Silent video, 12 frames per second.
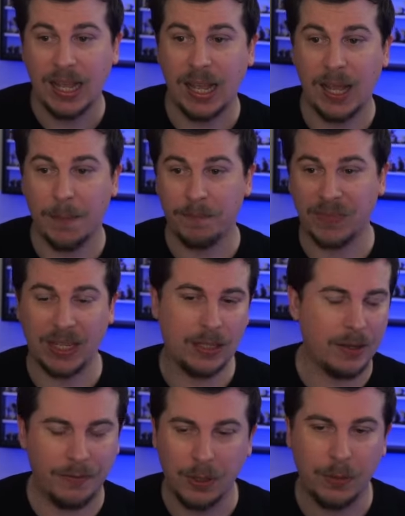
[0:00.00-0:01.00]
and
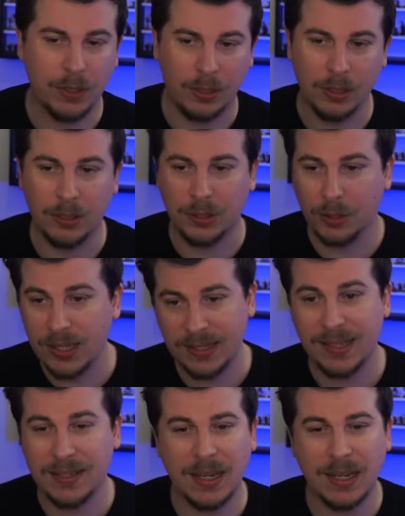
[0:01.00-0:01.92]
a few other good choices.